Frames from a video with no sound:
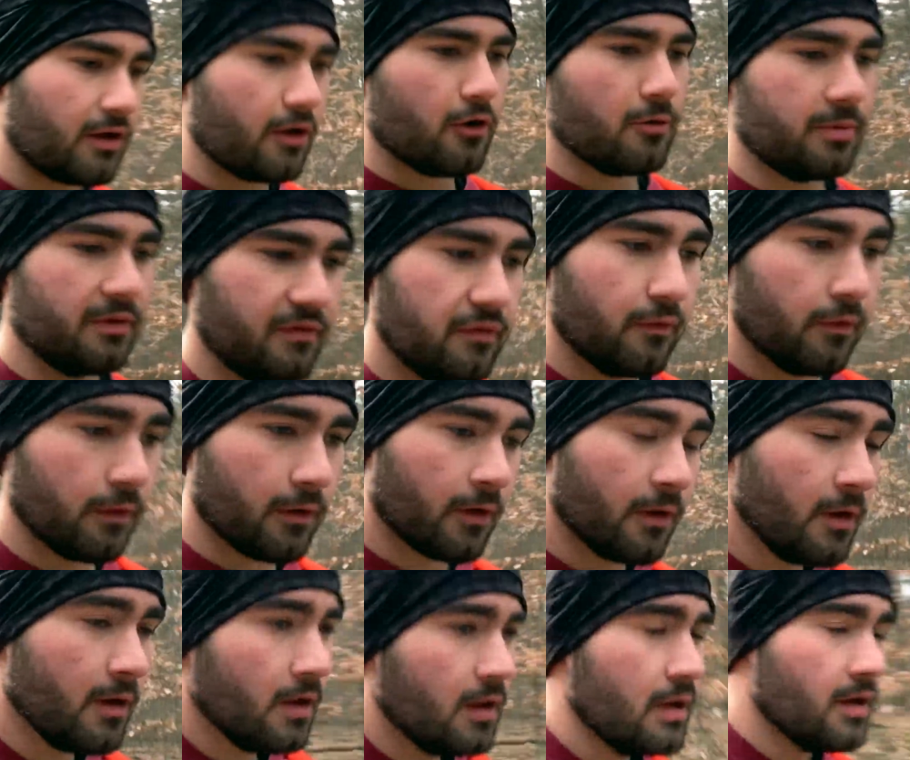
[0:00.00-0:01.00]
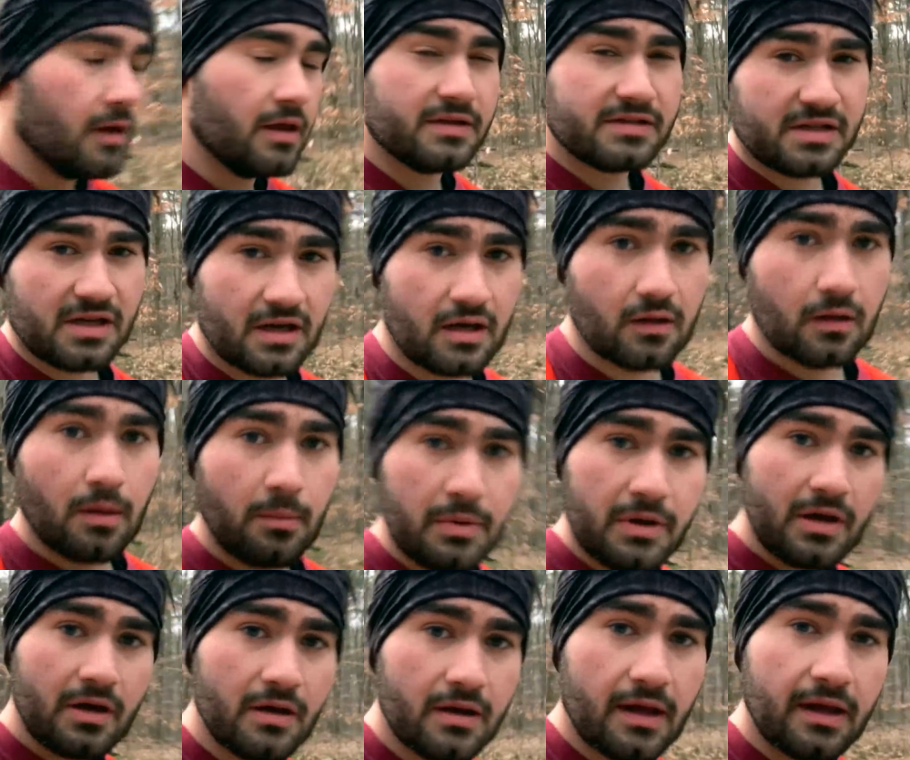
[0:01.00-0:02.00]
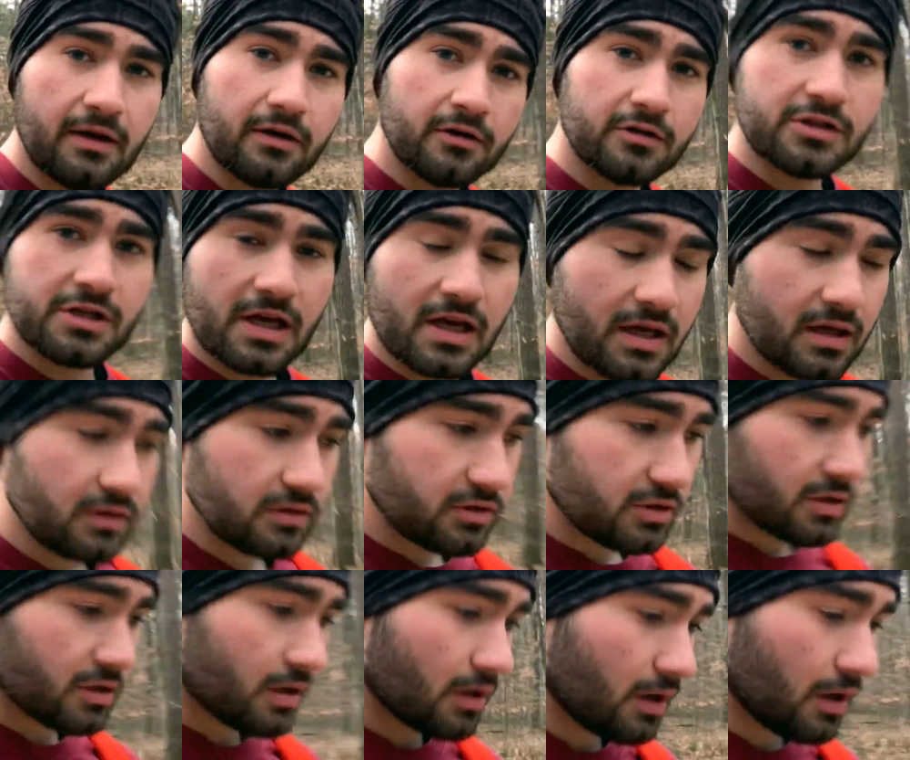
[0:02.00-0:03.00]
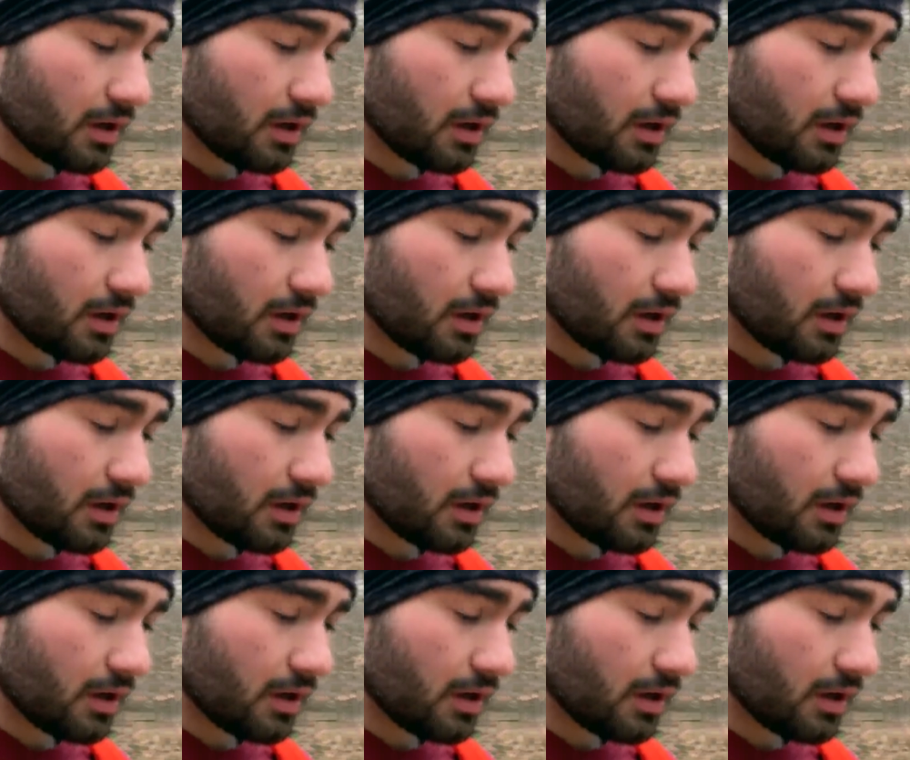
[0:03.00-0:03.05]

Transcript: coat before. It's a Columbia Interchange